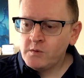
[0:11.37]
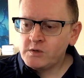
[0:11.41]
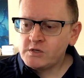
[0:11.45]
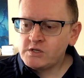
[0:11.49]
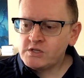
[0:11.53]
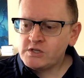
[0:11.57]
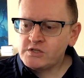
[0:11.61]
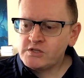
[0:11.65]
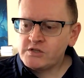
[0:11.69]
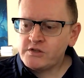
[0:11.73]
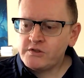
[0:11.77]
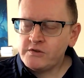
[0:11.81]

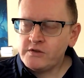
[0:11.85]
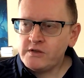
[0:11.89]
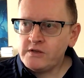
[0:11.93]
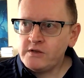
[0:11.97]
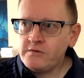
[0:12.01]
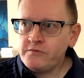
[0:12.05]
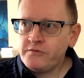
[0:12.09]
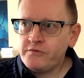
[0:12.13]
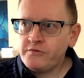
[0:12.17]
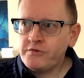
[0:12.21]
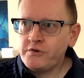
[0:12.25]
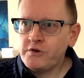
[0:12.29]
which is
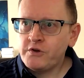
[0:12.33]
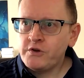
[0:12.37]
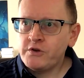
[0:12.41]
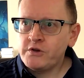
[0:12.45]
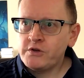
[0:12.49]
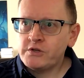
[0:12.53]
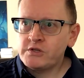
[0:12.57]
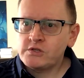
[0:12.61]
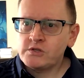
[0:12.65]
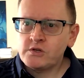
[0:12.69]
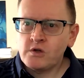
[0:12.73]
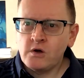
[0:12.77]
the
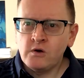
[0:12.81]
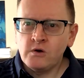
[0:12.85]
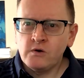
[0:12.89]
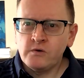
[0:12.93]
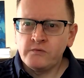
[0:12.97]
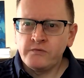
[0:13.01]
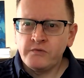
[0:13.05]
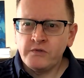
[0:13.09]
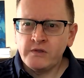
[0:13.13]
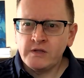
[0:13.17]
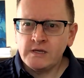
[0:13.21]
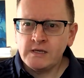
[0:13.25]
first
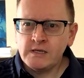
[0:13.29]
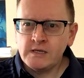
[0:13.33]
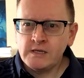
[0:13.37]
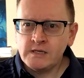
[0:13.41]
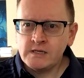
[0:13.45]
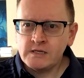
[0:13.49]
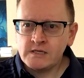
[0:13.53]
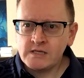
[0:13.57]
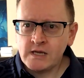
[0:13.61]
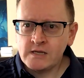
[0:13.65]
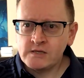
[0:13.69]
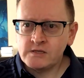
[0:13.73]
of
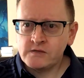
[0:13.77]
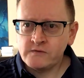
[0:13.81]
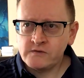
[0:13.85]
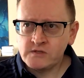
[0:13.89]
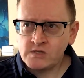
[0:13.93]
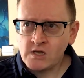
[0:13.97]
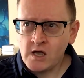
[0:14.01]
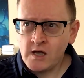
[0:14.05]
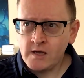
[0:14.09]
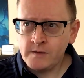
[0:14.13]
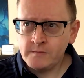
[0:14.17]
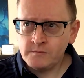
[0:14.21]
the Sands
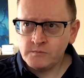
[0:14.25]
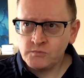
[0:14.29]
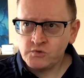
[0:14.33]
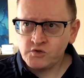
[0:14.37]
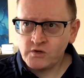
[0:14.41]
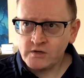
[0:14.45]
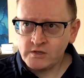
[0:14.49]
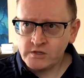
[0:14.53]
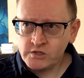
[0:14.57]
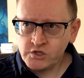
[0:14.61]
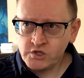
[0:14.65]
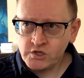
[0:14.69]
of Time
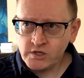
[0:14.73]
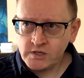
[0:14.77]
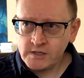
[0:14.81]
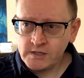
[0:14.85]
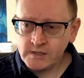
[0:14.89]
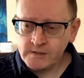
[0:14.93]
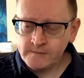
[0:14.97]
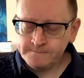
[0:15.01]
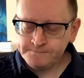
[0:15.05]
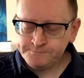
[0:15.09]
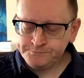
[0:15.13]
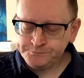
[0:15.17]

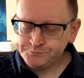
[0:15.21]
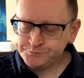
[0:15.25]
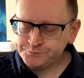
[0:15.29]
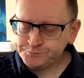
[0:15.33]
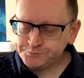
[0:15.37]
trilogy.